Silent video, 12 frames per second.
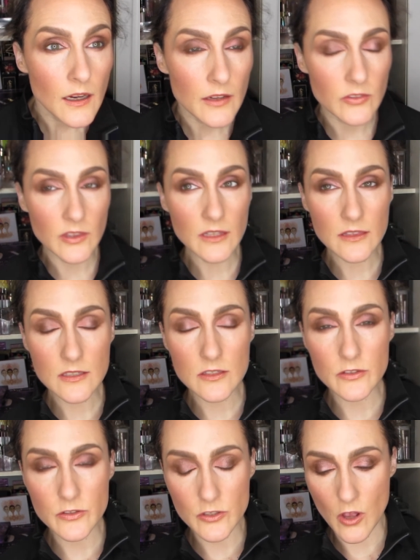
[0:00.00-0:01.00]
I think
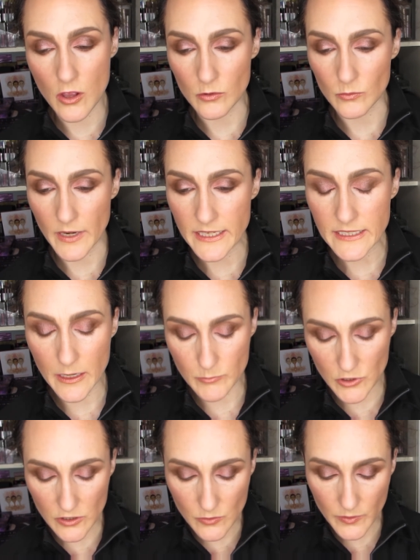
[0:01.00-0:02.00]
this looks all right.
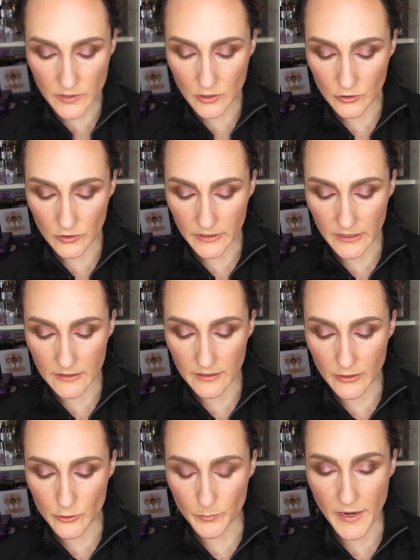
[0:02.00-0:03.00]
I'm just going to look in
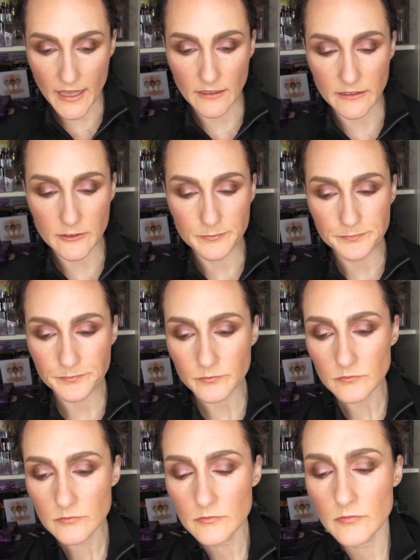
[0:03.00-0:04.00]
the other palette
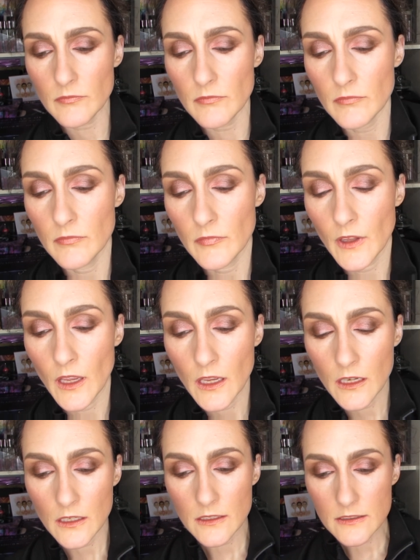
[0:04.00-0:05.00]

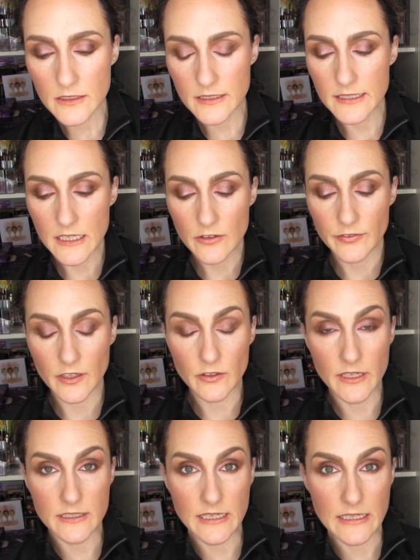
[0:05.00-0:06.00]
to see if there
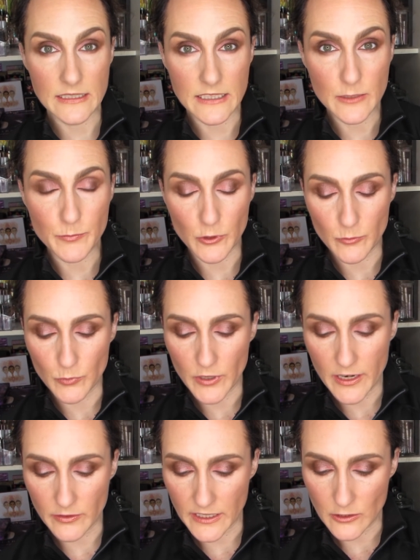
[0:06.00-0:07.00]
is a deeper
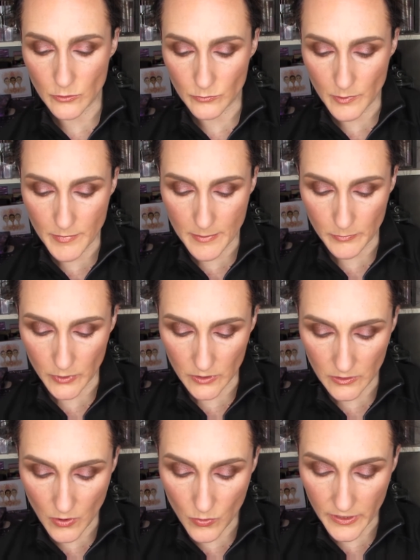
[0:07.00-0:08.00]
brown. I don't
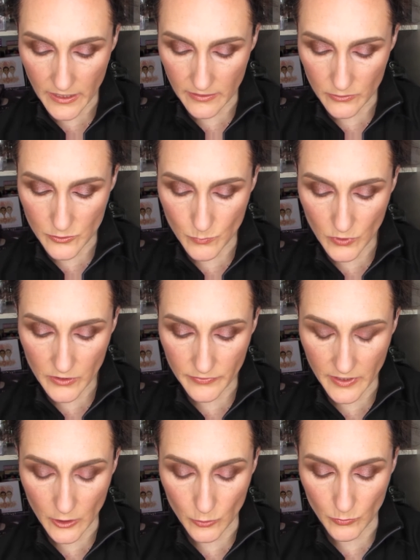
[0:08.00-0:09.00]
remember. Okay, there's more of
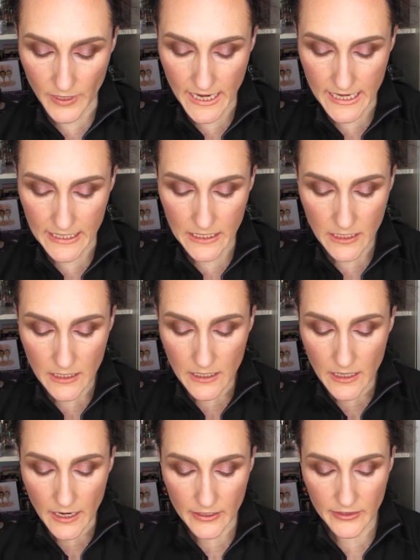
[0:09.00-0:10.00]
a gray.
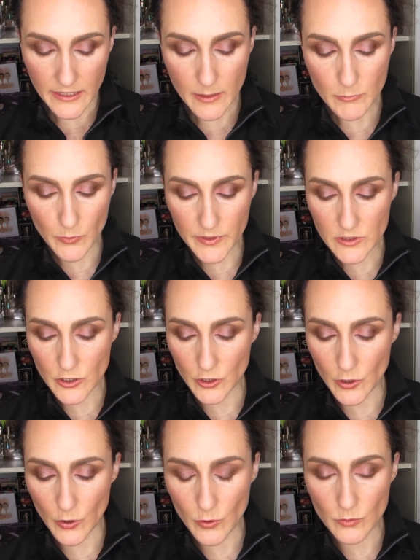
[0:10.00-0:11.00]
I think I'm going to
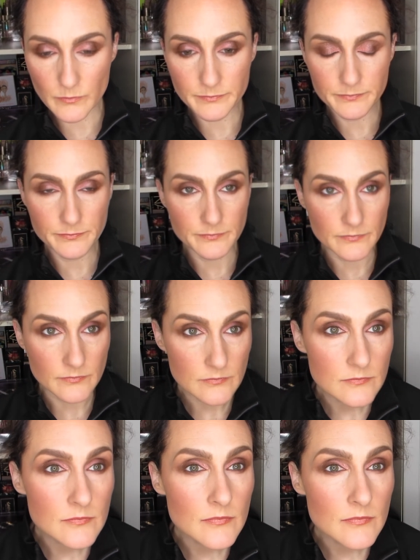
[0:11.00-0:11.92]
go, I